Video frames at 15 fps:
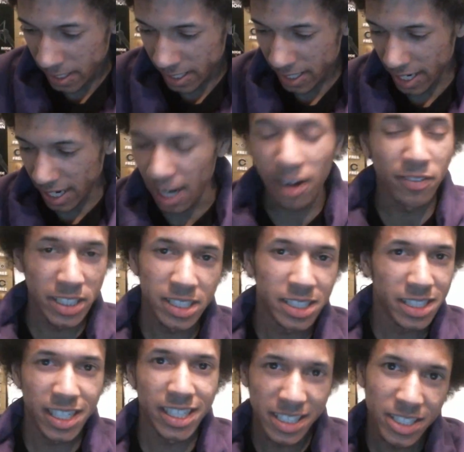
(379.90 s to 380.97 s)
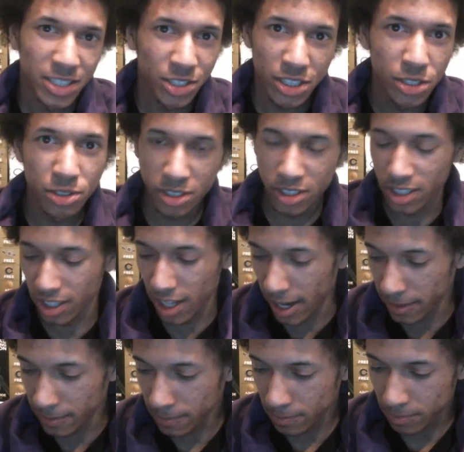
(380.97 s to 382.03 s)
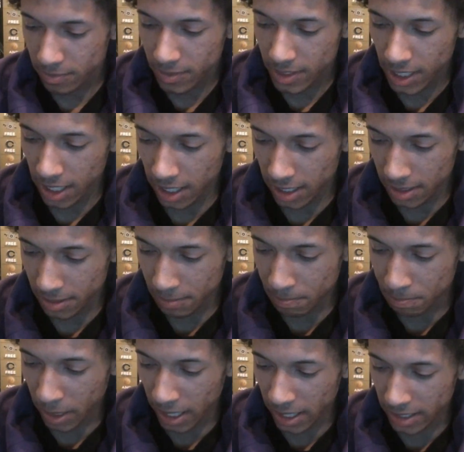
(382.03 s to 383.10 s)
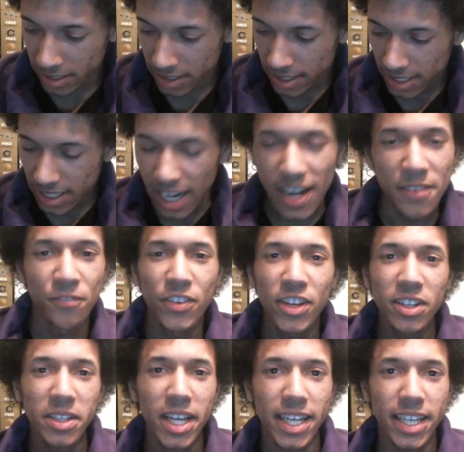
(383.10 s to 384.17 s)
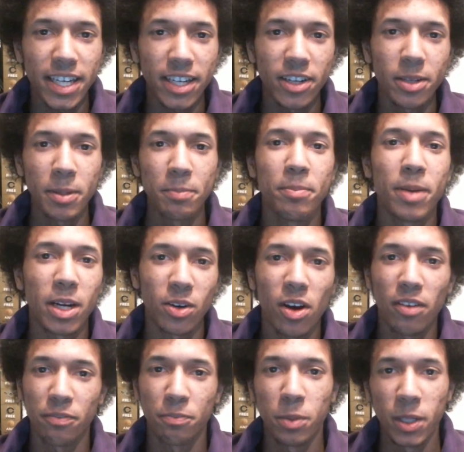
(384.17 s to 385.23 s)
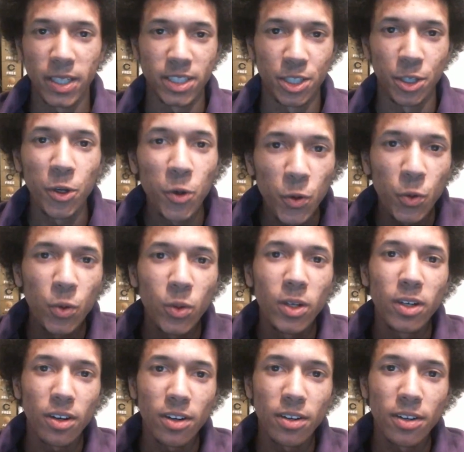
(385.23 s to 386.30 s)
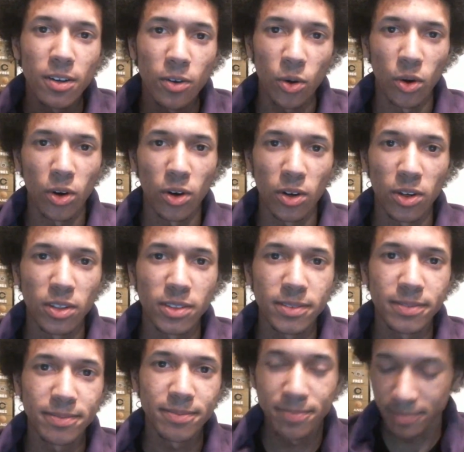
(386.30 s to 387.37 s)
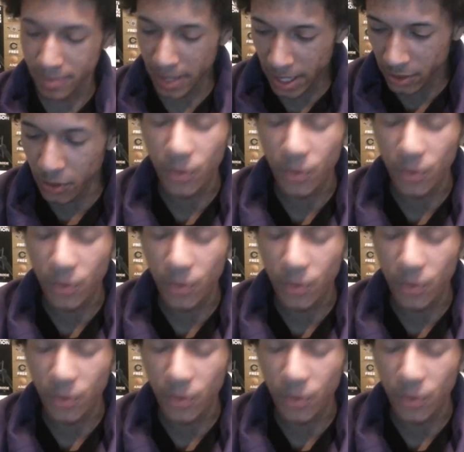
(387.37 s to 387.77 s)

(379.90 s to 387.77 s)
Obviously, I still used it a lot, but I feel like it could have been better off putting 2 or, I don't know,